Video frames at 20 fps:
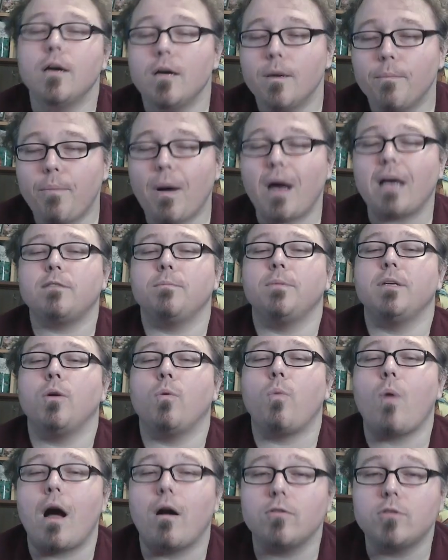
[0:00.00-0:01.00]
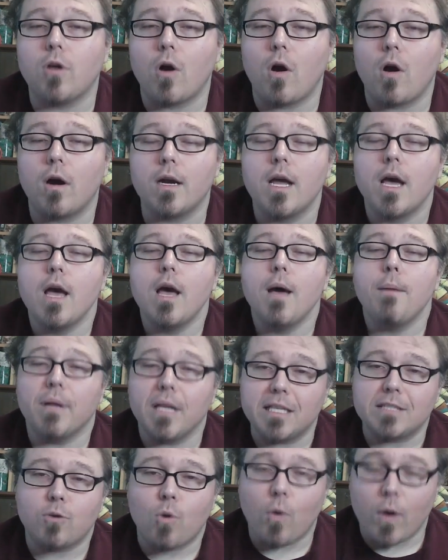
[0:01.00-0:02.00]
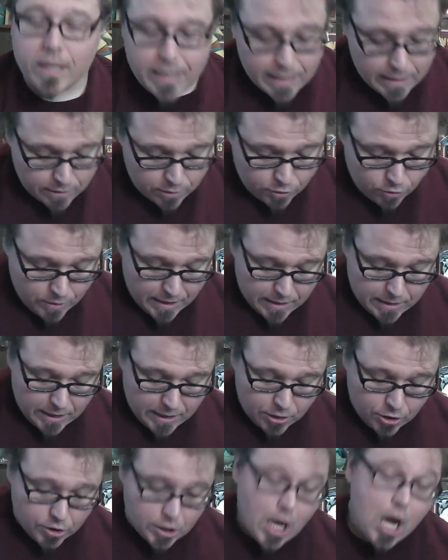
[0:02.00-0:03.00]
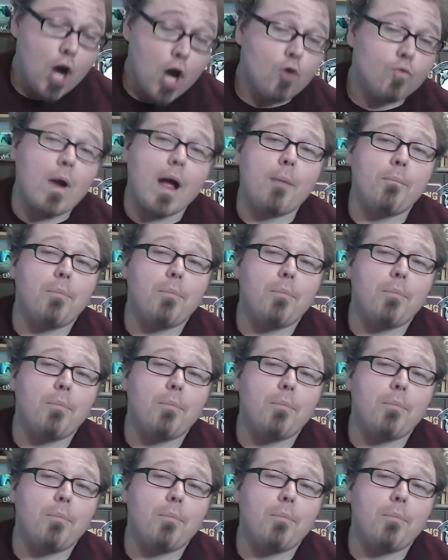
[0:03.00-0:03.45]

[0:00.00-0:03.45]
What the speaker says: Possibly a wild card, but let's go ahead and get to the additions. Ryan